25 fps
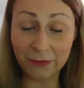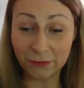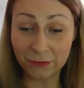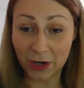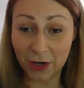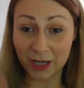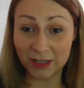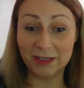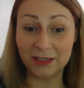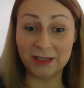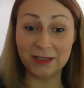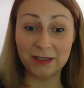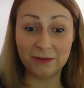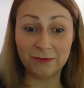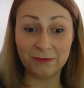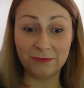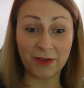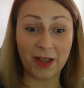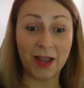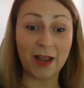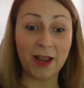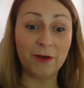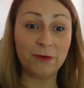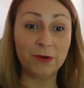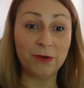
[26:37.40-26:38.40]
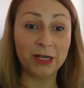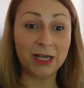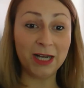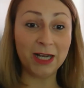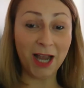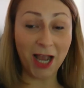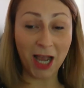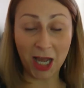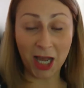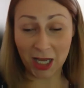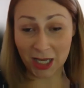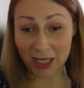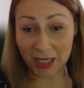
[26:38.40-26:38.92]
France is a very
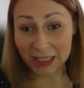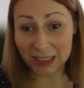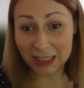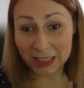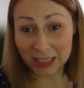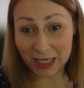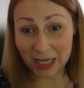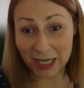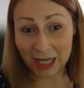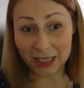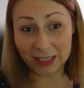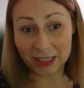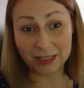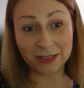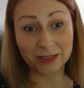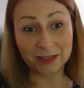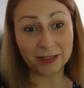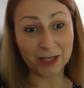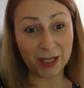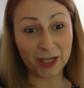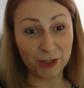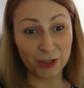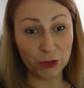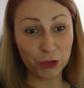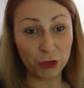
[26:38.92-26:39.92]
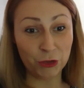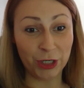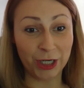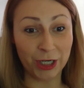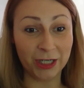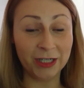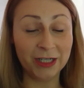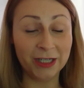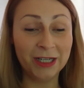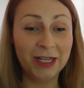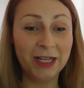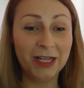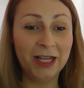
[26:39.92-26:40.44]
high tax
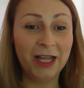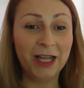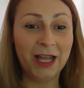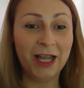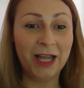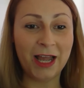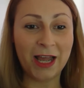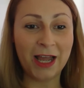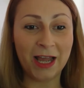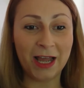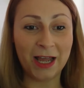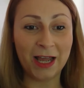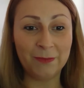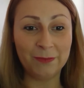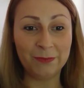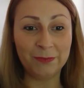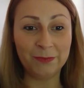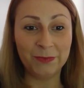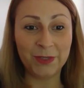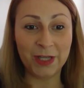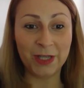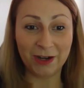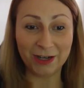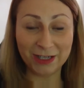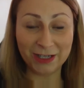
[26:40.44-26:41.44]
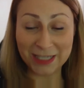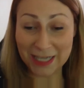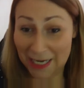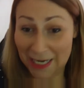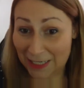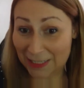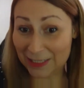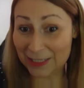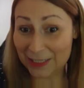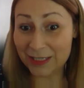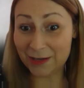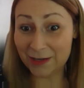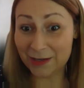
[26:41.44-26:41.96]
country. There are
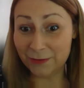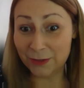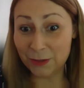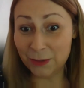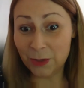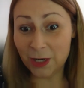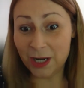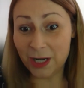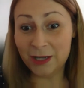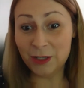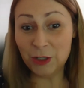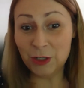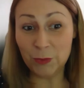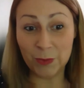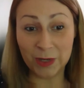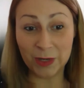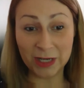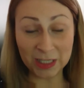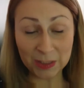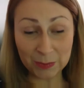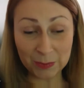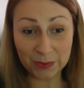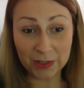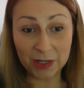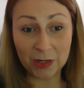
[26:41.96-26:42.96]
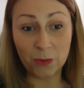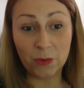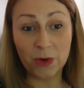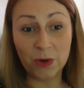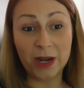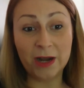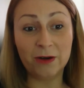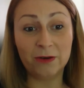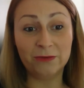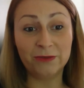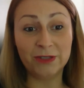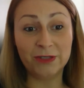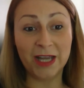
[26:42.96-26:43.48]
taxes everywhere. You must be
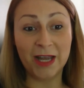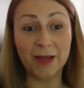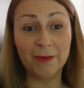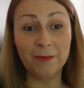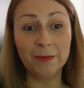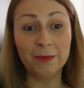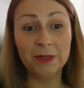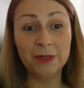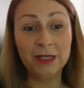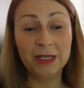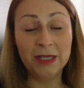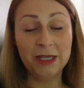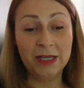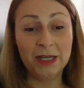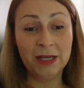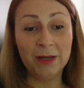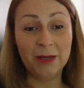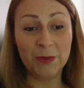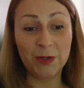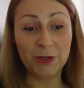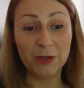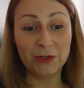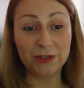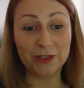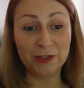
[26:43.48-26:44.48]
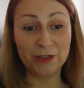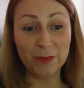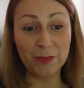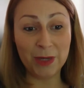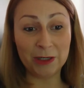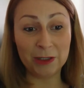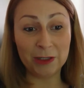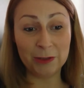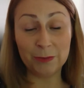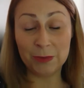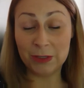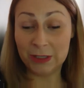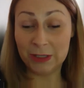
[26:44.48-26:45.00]
aware of them, because as
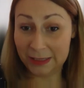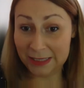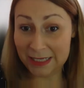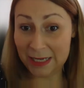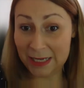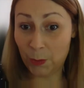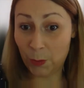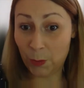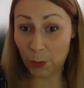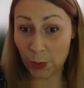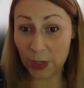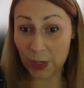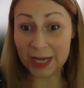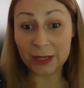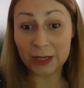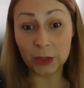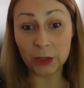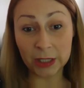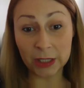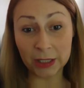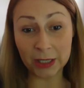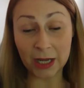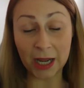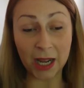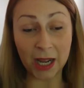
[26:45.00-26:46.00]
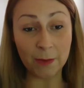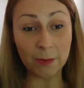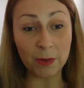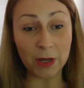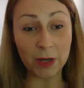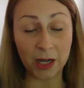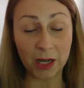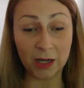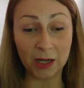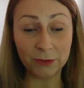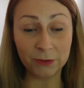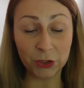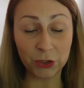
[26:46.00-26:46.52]
Malcolm said, they will come
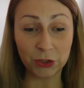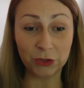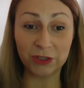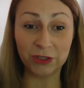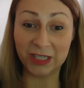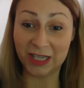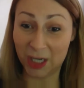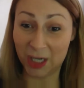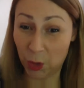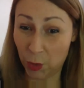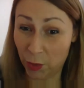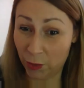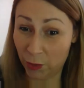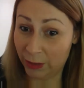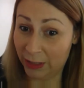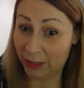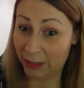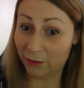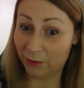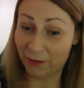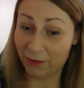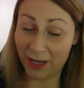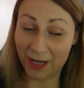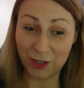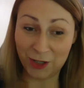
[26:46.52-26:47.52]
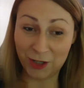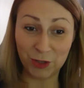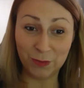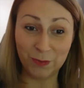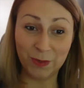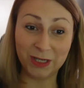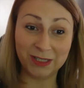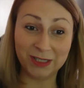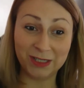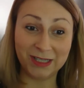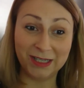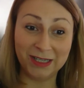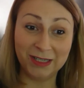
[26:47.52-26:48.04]
up the equivalent of
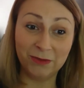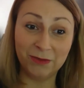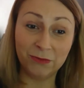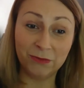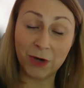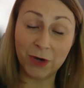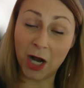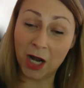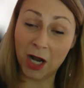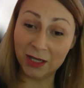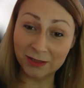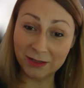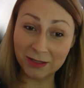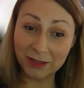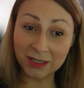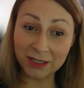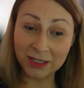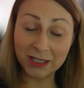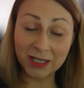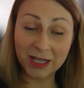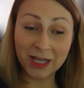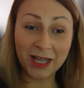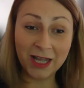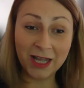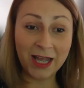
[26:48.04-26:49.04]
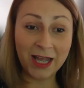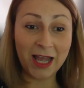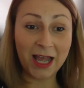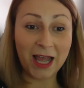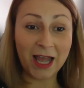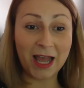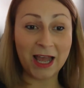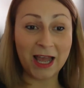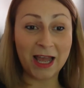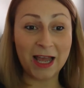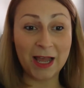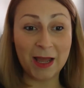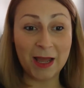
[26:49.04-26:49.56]
HMRC in France.
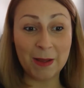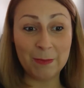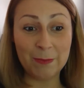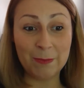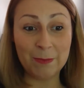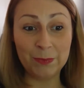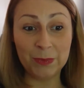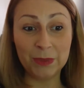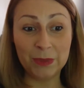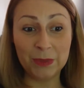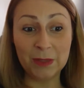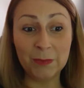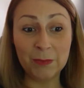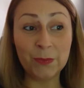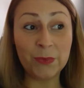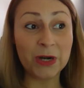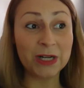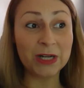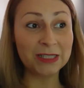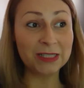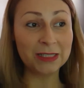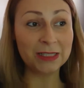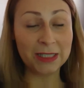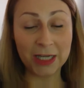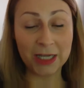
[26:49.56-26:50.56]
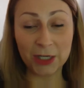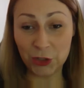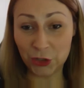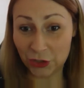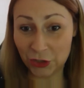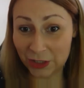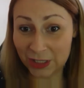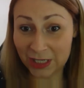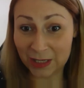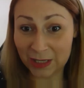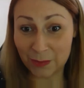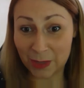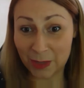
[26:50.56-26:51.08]
The
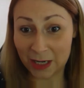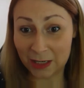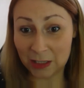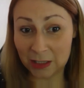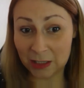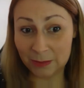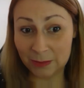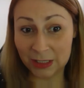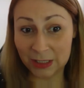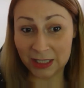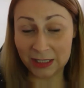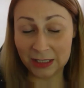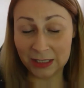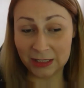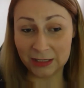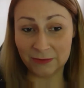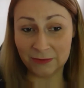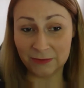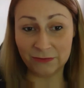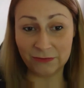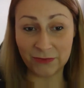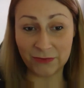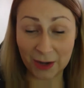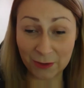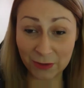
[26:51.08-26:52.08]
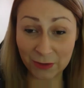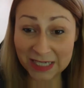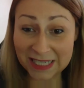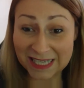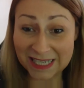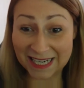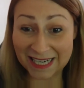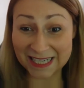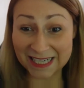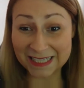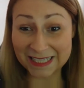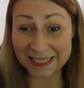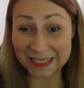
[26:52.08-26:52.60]
presentation that Malcolm did is very
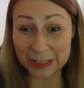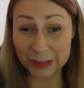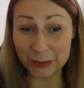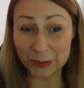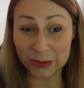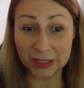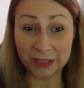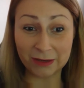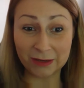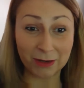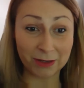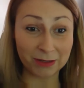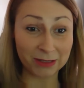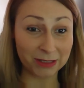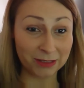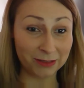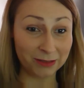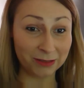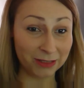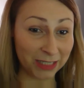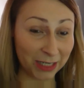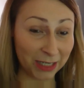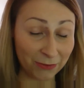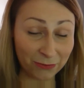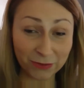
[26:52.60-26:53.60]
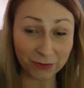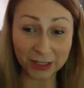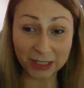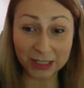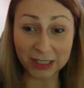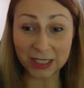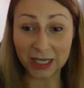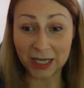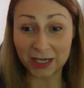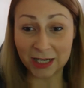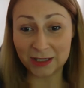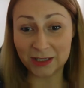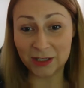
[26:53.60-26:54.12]
technical. There are different
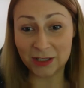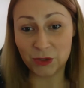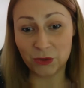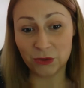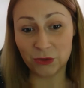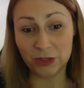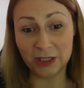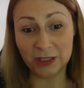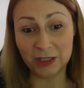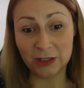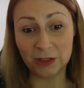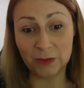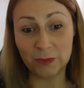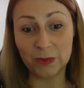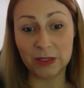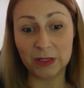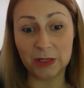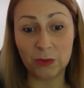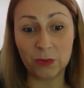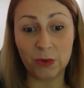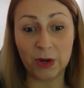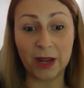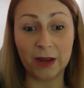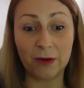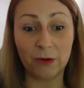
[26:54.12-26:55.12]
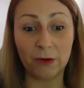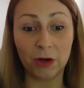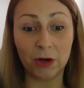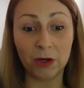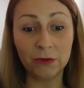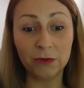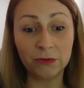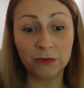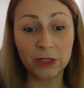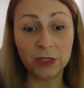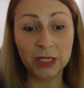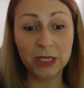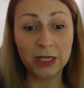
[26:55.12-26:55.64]
taxes you need to be aware
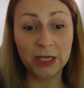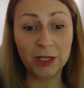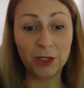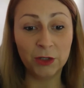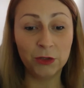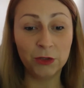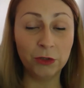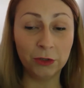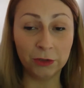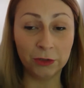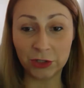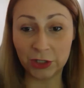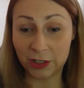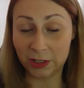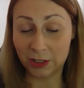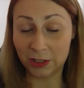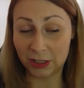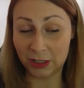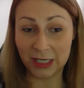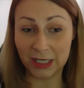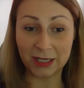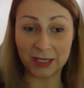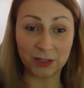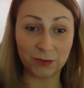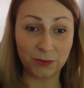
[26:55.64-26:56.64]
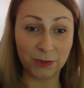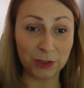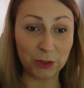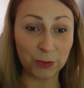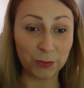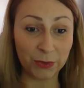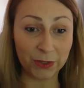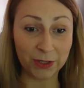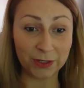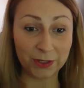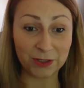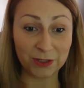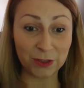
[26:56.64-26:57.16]
of, not just a tax when you
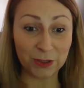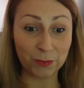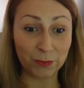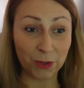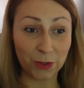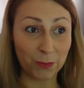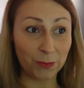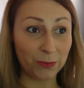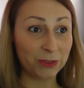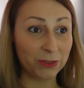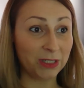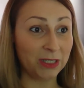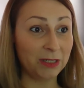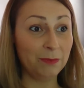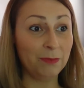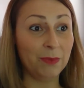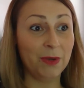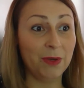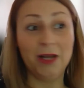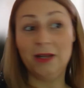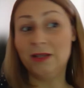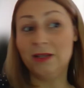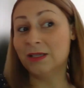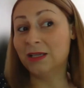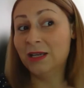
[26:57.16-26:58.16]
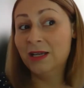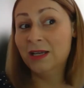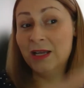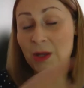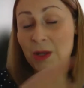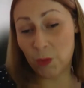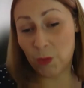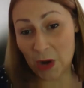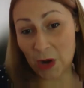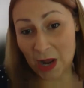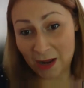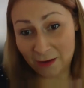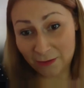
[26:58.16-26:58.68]
purchase a property, but
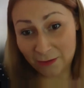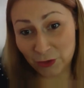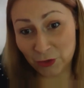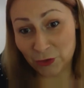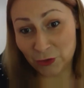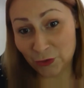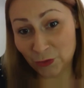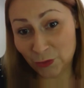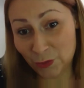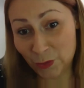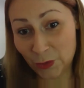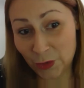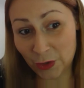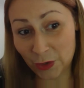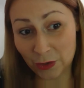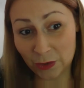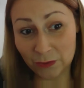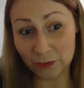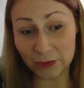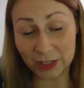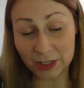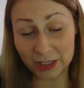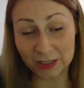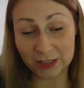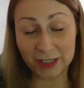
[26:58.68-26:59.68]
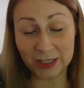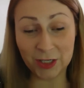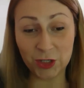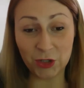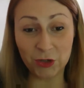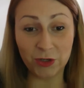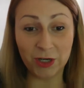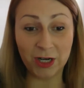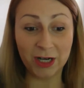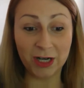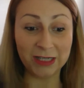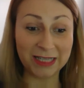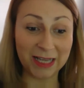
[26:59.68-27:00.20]
after you've moved,
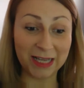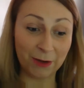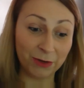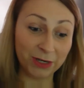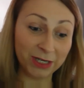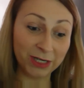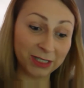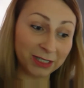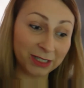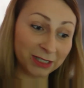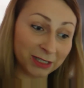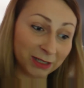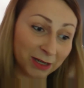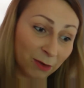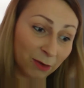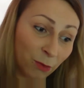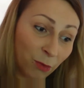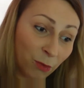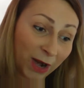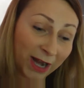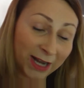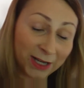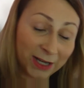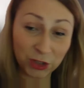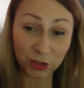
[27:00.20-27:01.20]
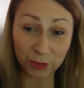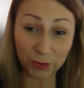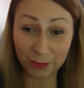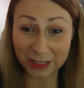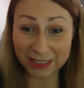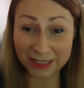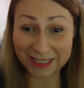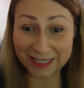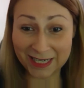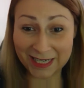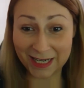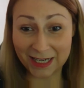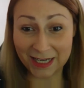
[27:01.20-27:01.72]
etc. There is a way to
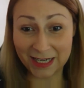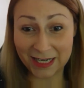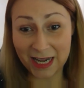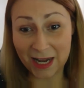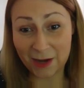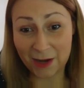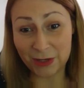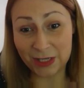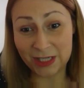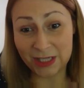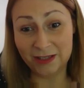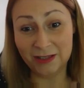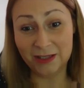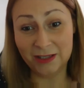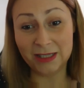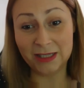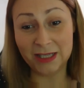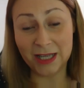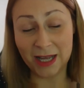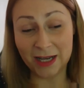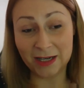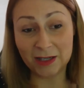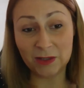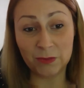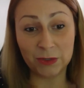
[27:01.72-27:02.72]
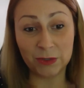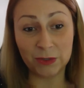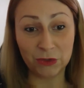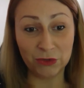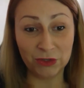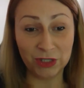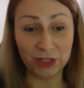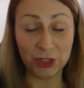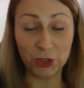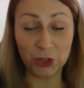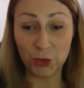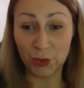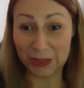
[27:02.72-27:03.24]
mitigate inheritance tax, but you
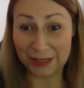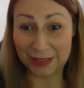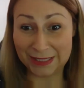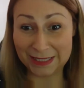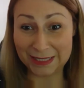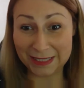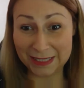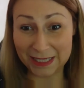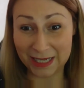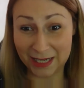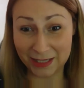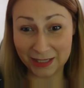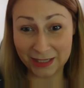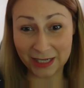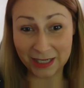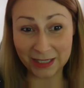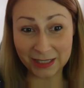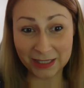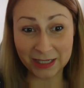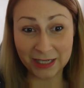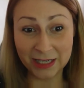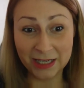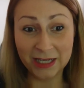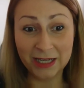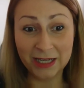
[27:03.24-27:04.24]
need to understand it.